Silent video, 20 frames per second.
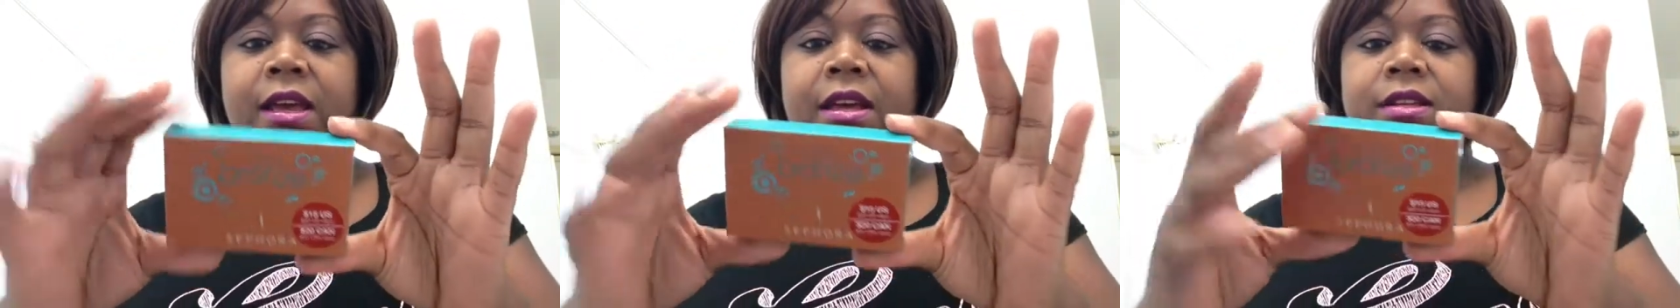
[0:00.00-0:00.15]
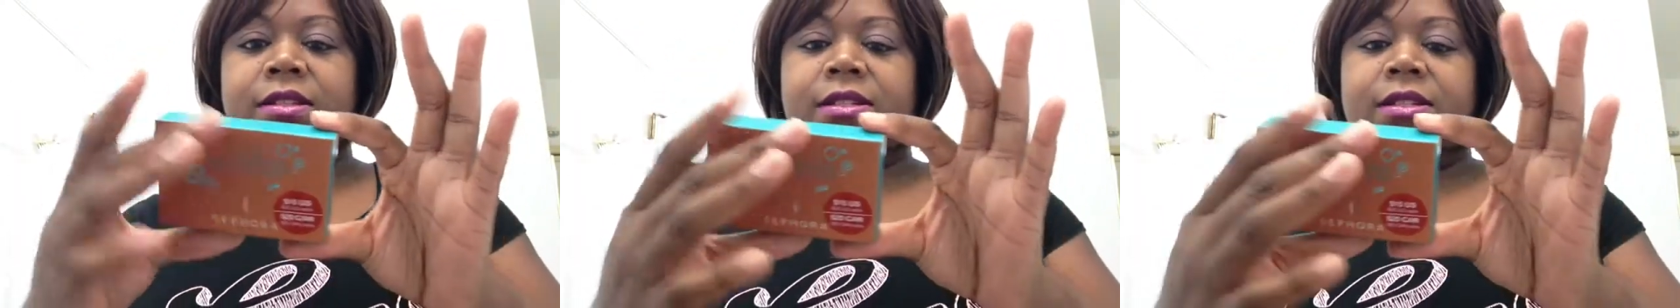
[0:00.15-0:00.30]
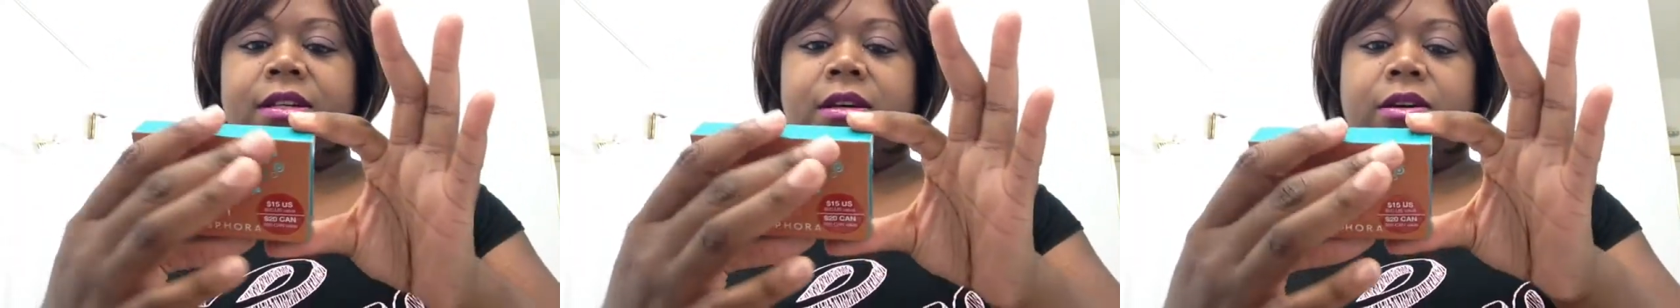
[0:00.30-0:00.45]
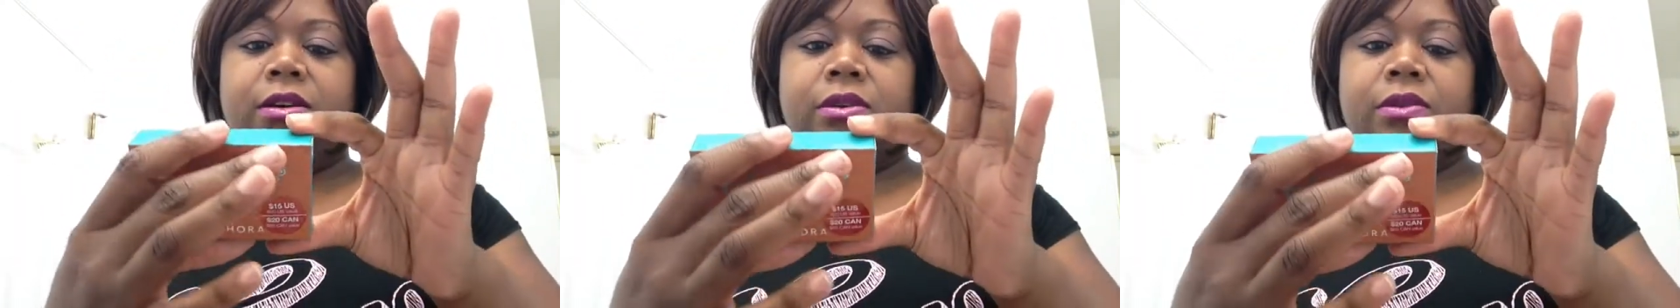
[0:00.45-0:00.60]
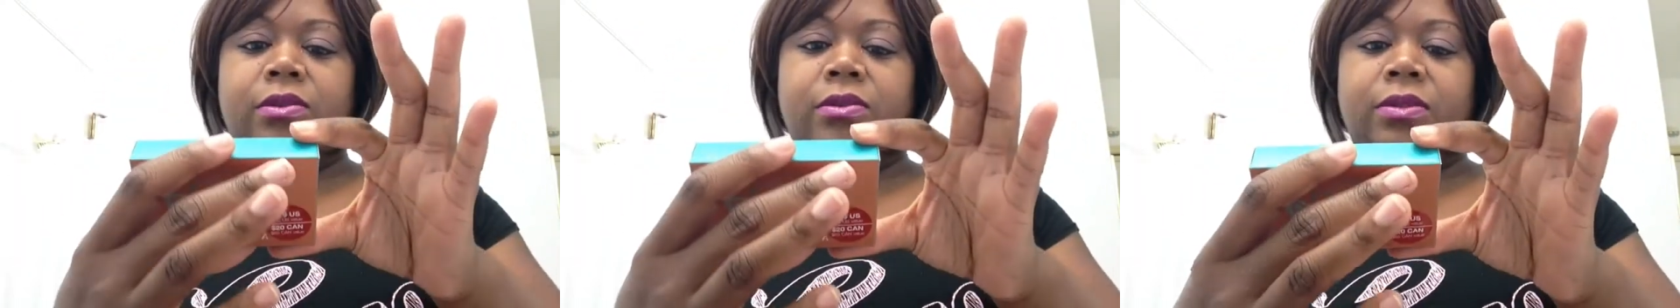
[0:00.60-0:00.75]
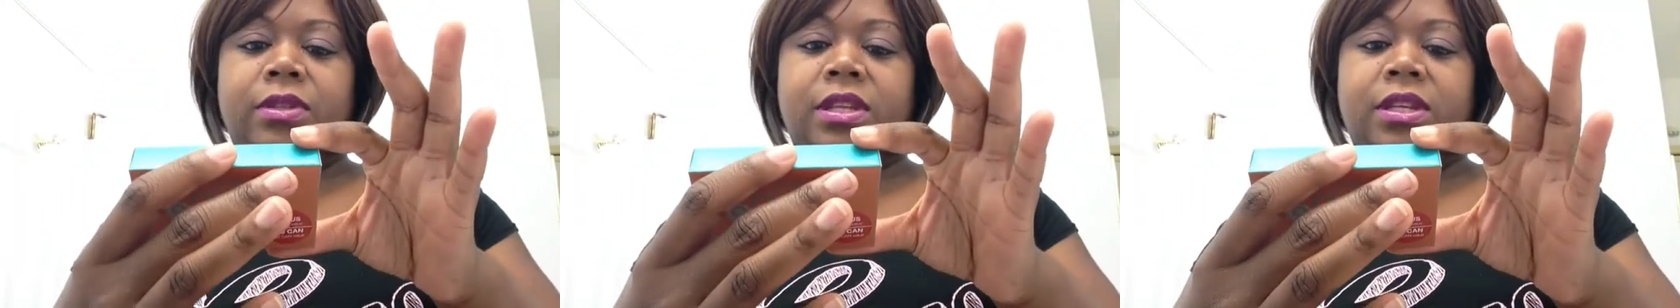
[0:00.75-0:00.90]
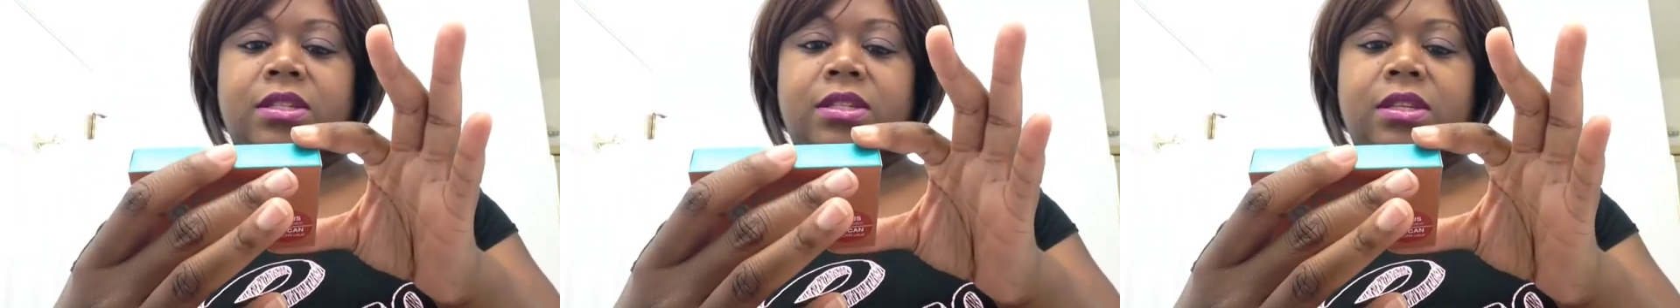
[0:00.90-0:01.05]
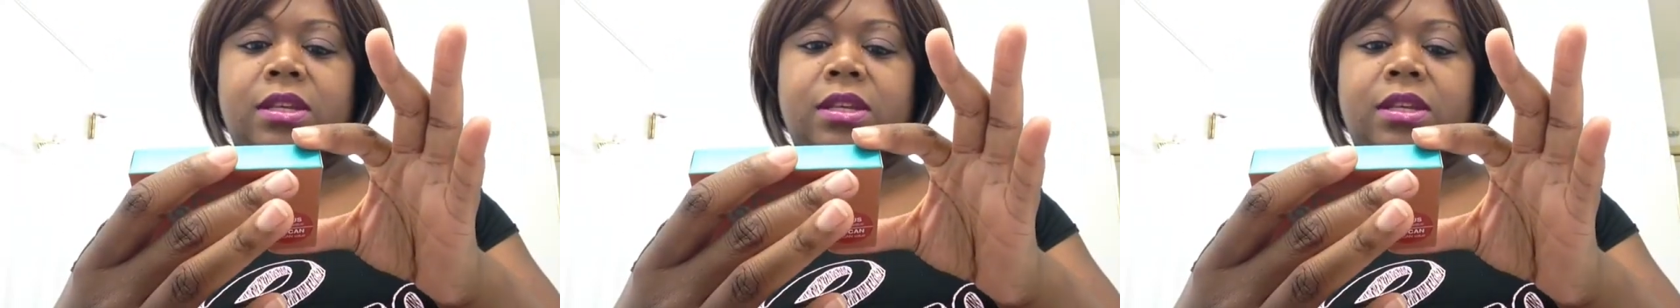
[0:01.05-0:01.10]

So this